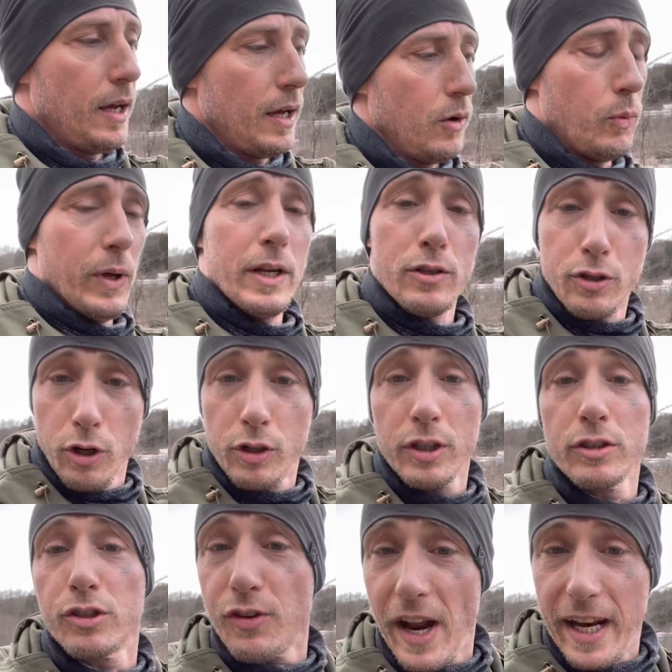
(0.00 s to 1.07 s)
with a
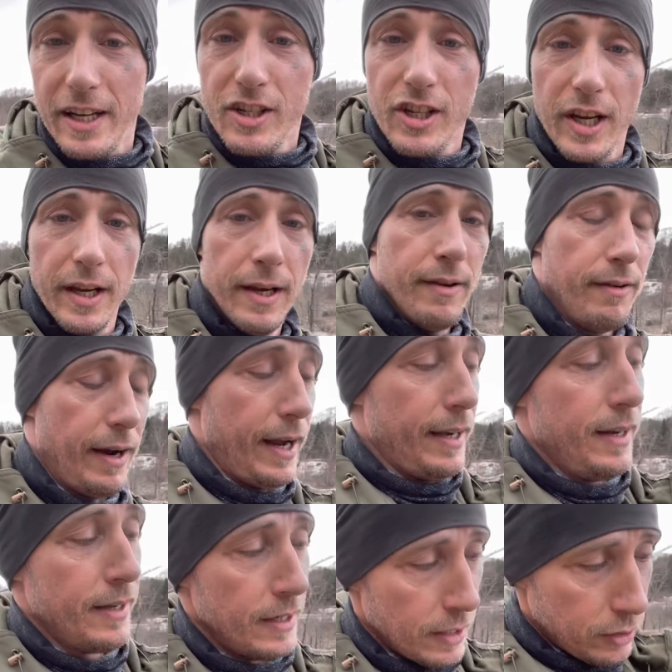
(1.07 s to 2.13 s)
certain strategy, right?
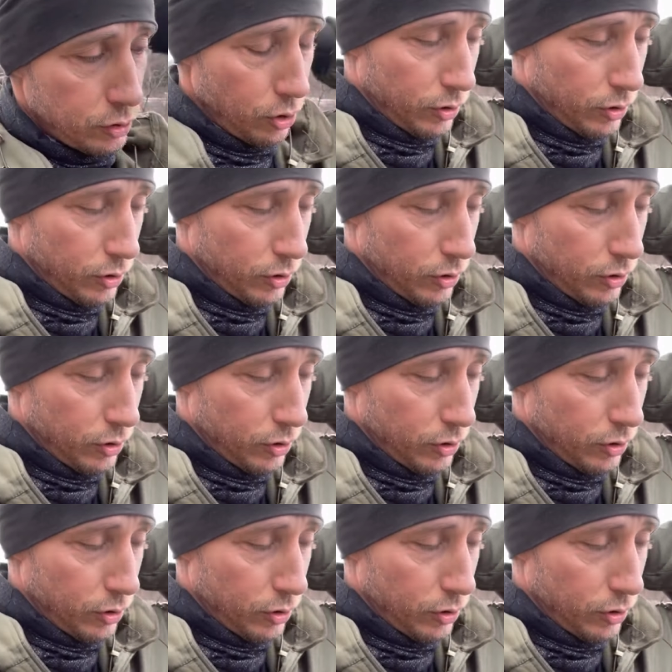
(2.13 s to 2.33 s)
So